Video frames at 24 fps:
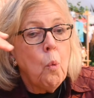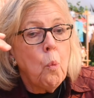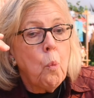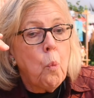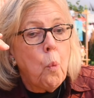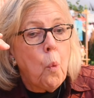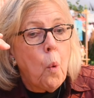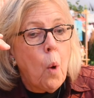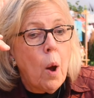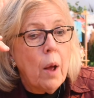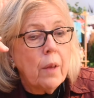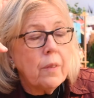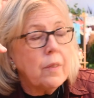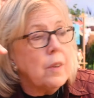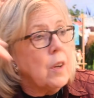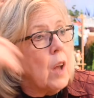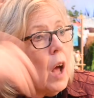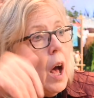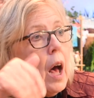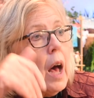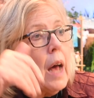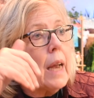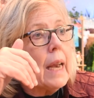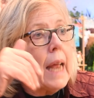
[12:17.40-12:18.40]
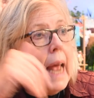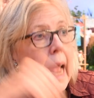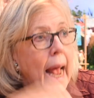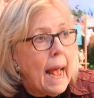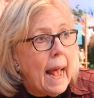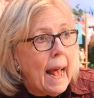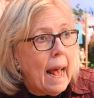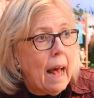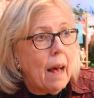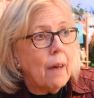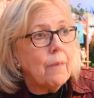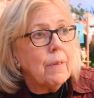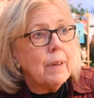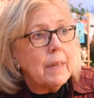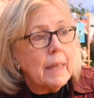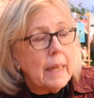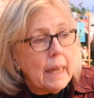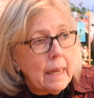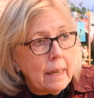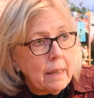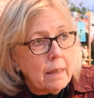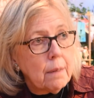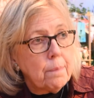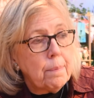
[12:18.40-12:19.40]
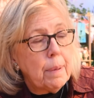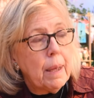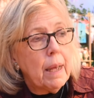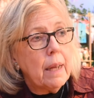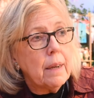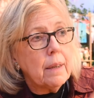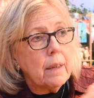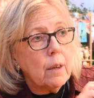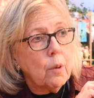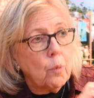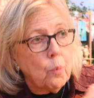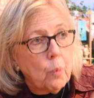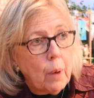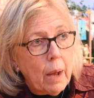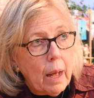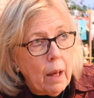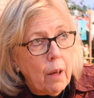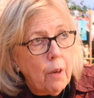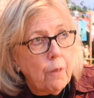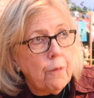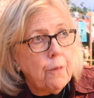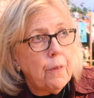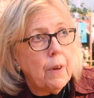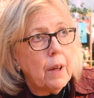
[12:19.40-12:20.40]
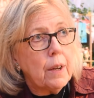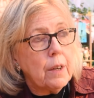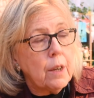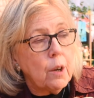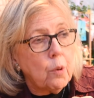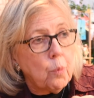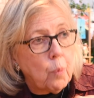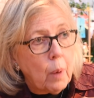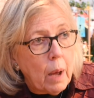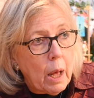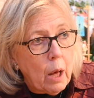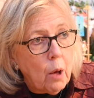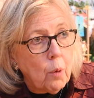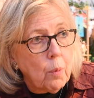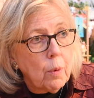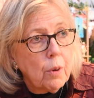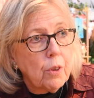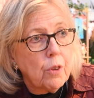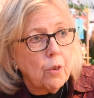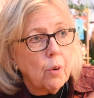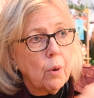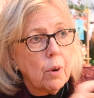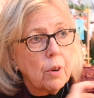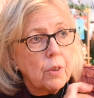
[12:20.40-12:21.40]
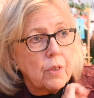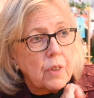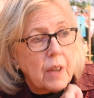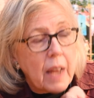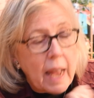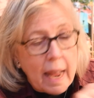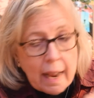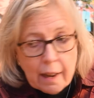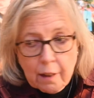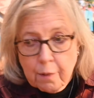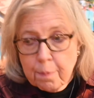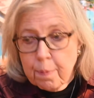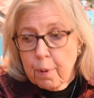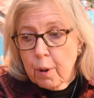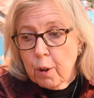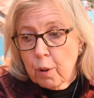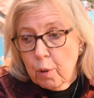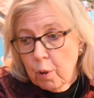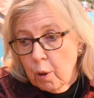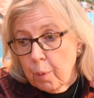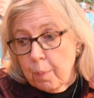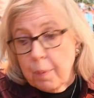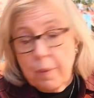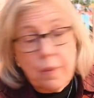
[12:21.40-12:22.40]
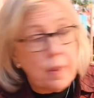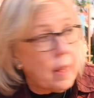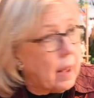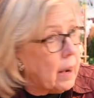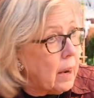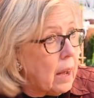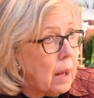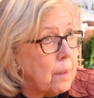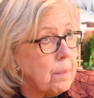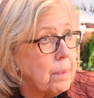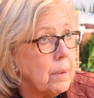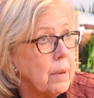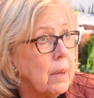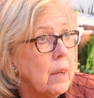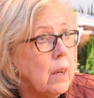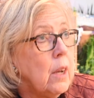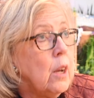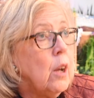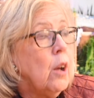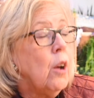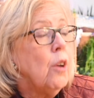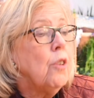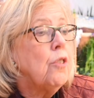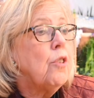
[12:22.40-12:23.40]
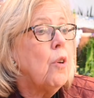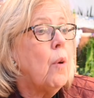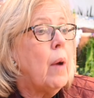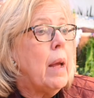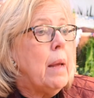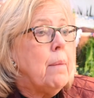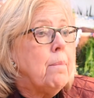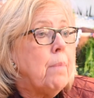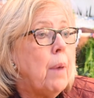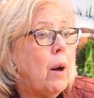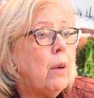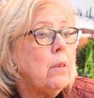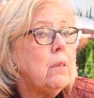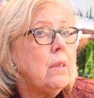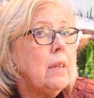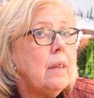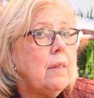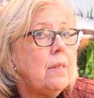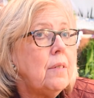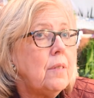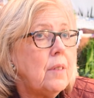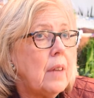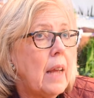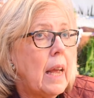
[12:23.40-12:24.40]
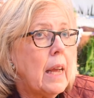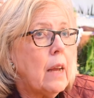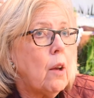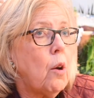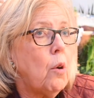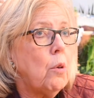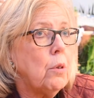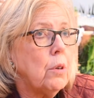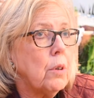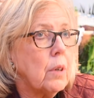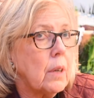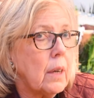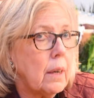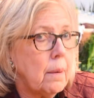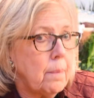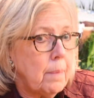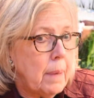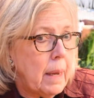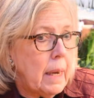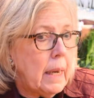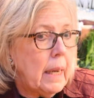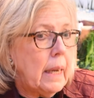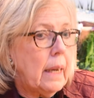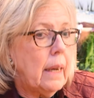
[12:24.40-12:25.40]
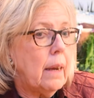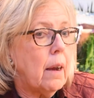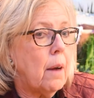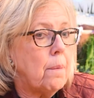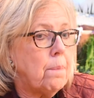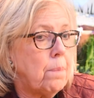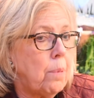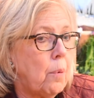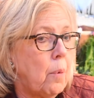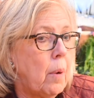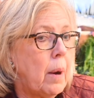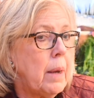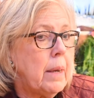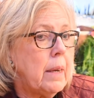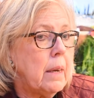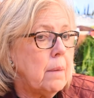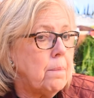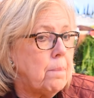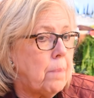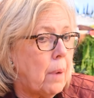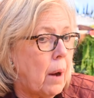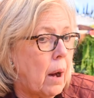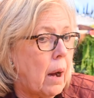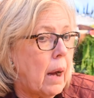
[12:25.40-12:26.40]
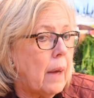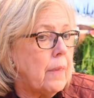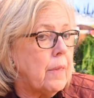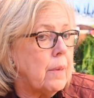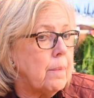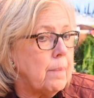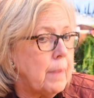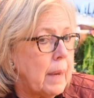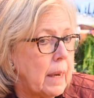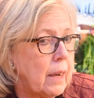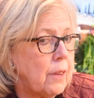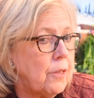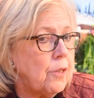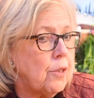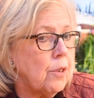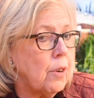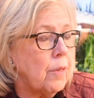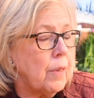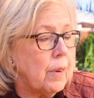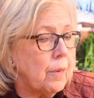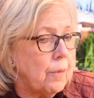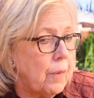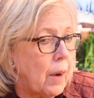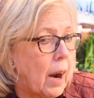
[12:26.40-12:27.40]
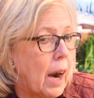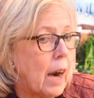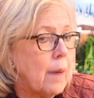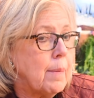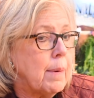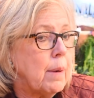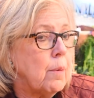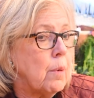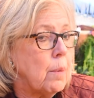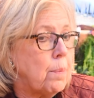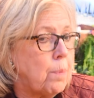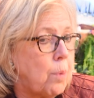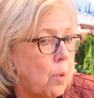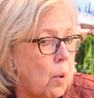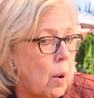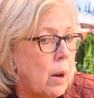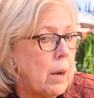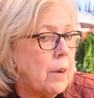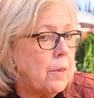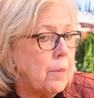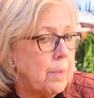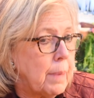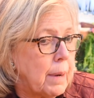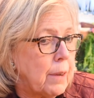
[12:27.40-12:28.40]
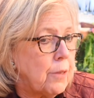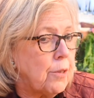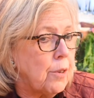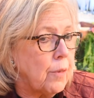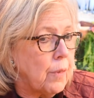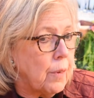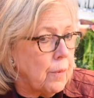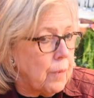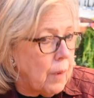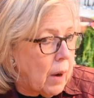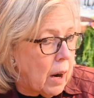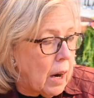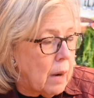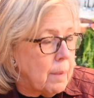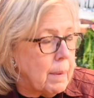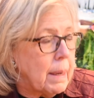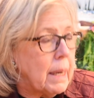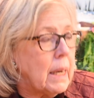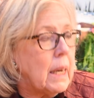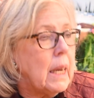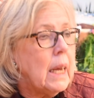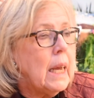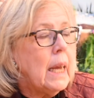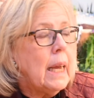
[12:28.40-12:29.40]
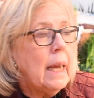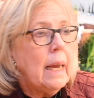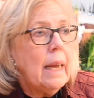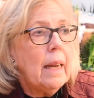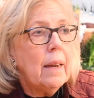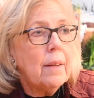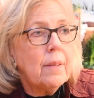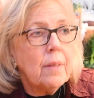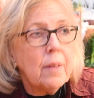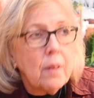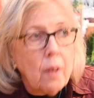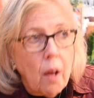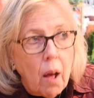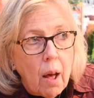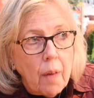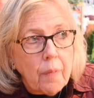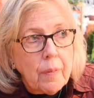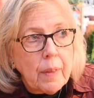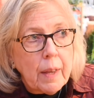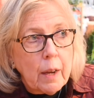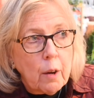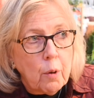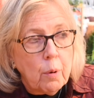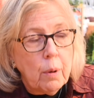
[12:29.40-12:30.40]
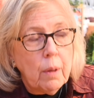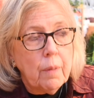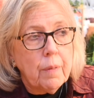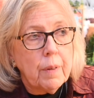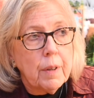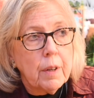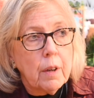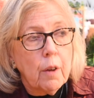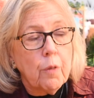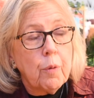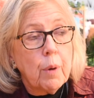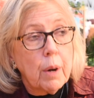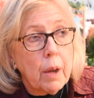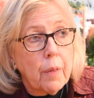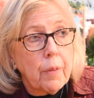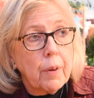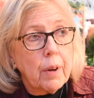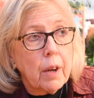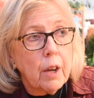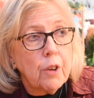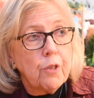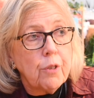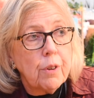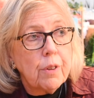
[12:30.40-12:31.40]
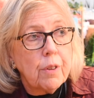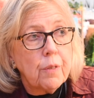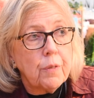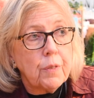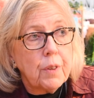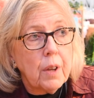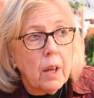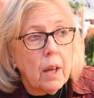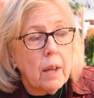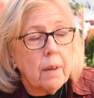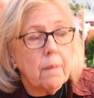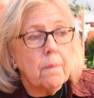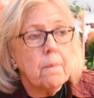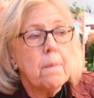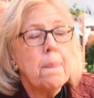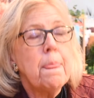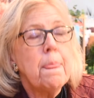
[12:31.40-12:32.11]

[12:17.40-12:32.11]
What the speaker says: was not have an independent, well-funded, well-resourced expert group set up. So a multi-stakeholder committee appointed by the Minister of Environment, reporting to the Minister of Environment, is not the equivalent of what other countries have done.